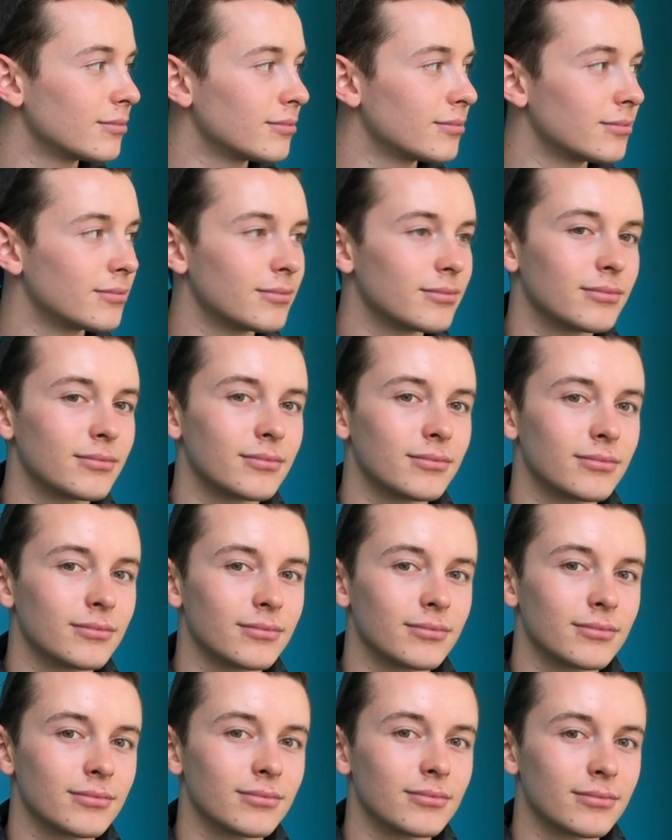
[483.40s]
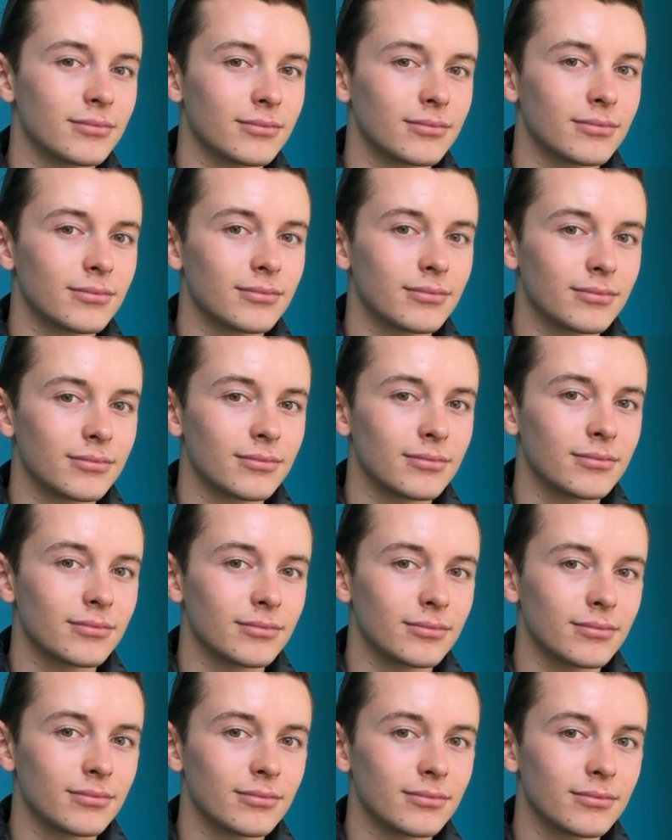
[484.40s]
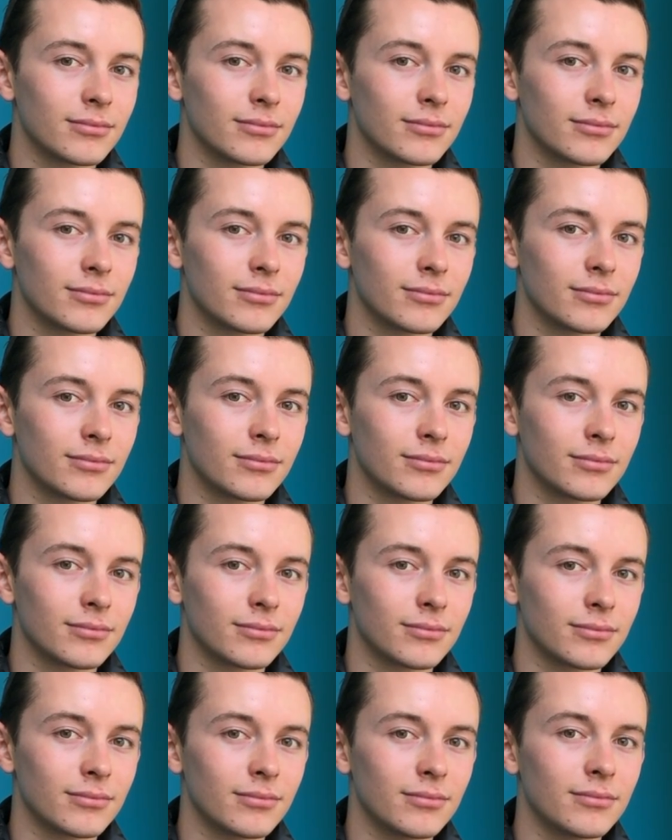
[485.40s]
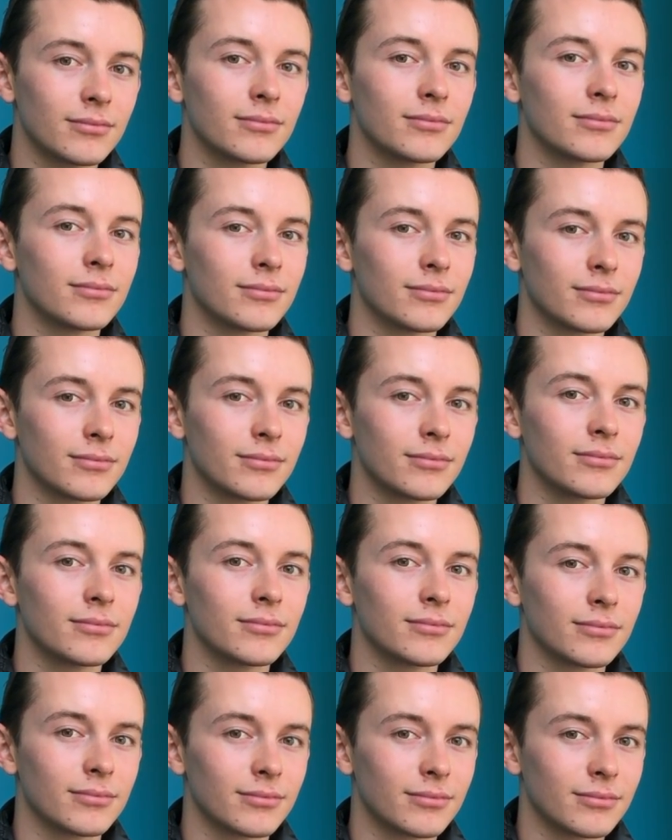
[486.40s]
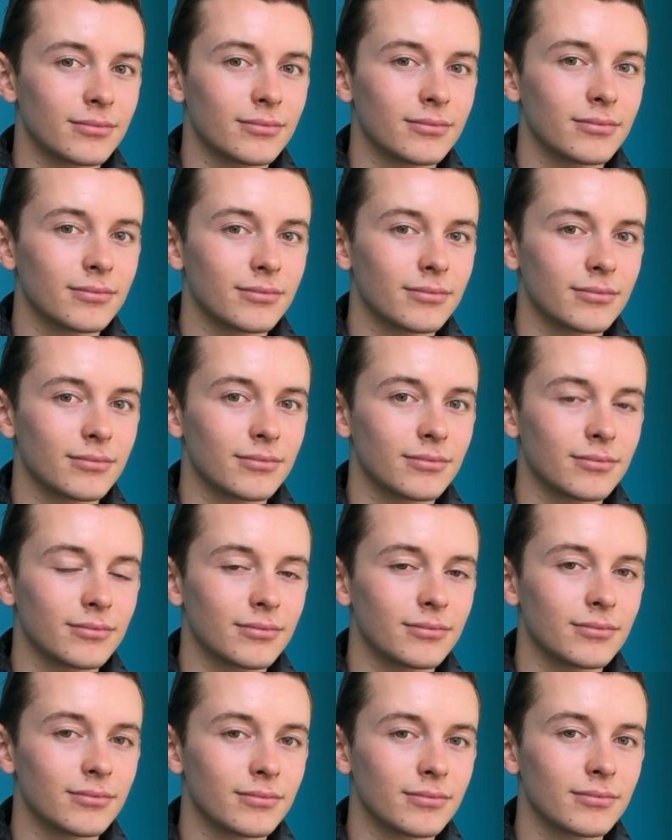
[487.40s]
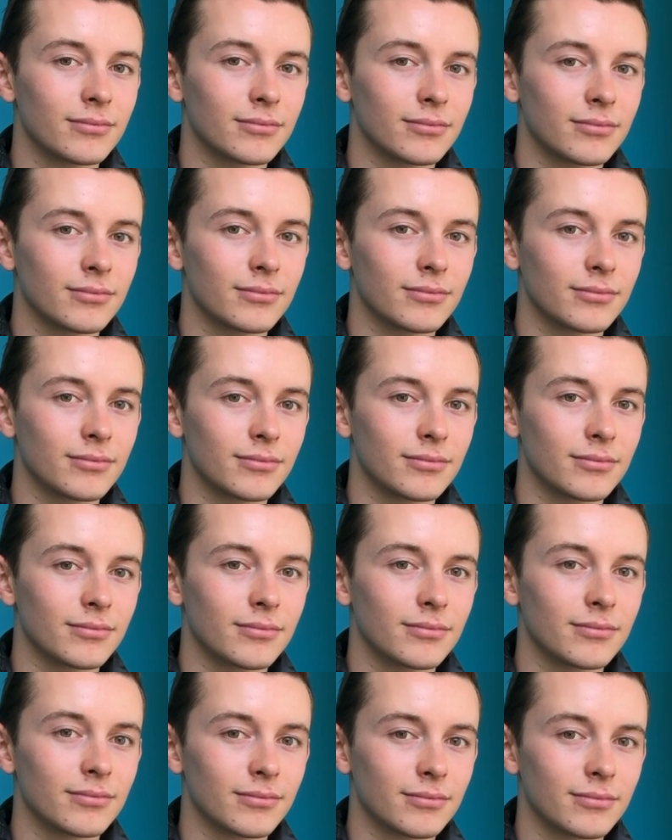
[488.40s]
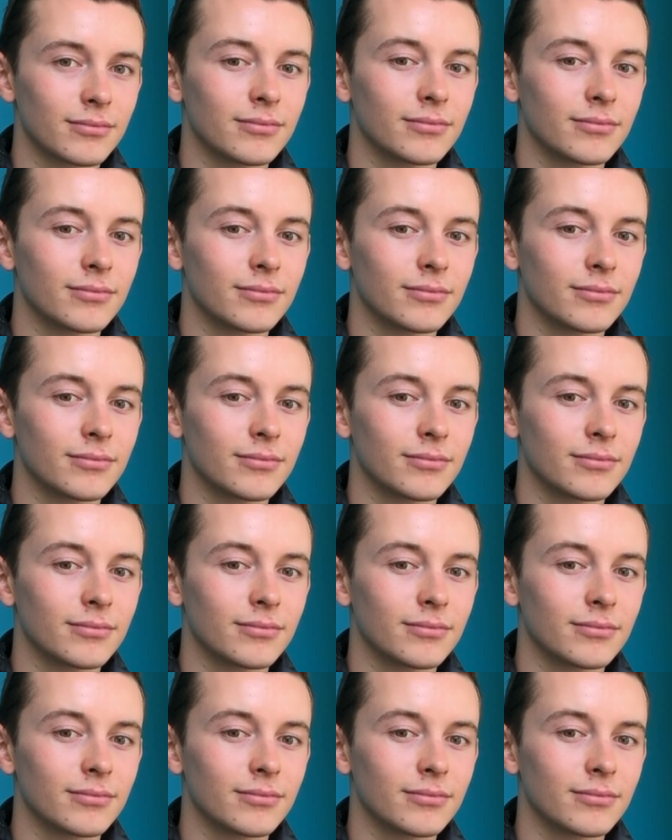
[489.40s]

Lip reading: (not speaking)